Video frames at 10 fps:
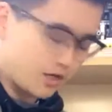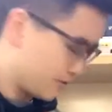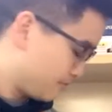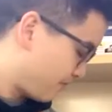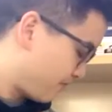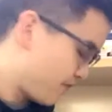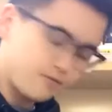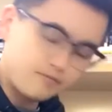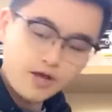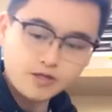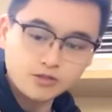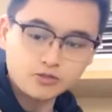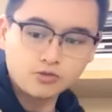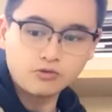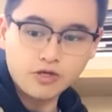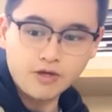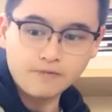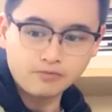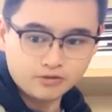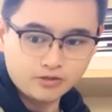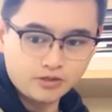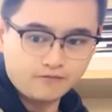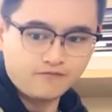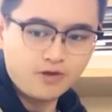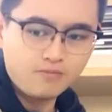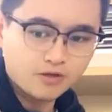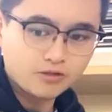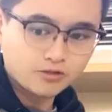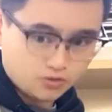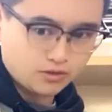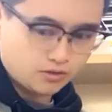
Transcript: the film, and so you can put the film on the screen.